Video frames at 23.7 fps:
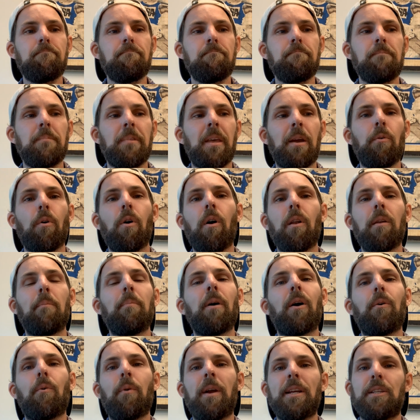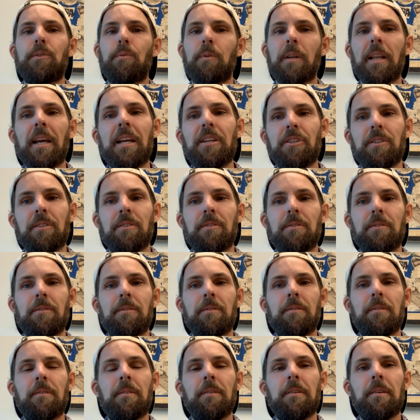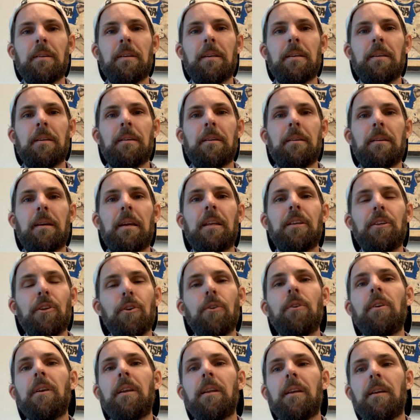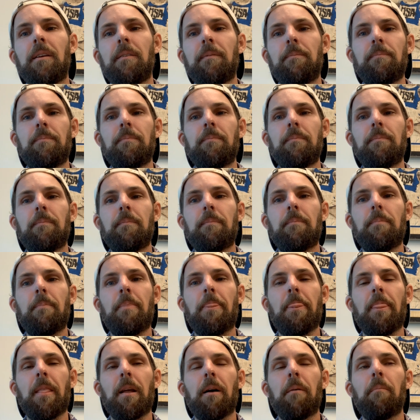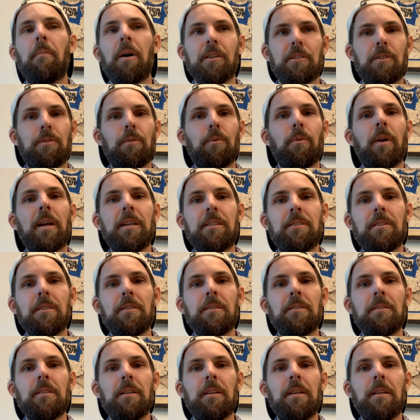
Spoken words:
they were all about race relations and unity amongst the races.